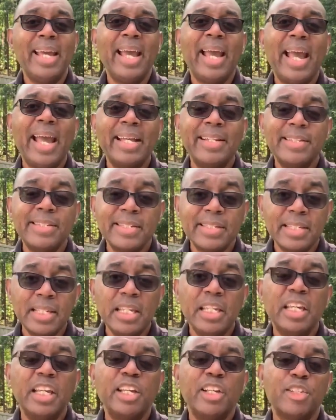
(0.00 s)
and
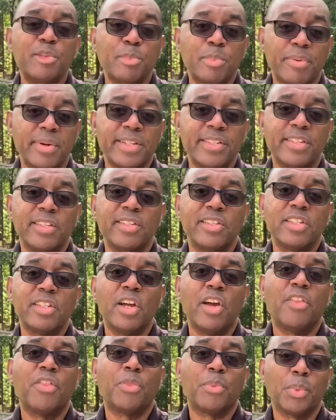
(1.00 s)
seeking His presence
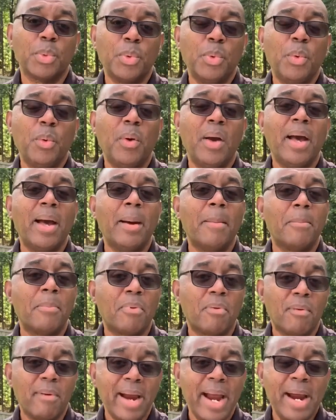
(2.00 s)
through
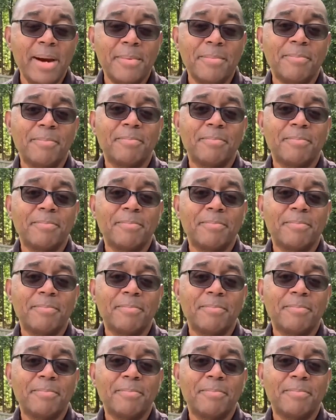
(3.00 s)
prayer.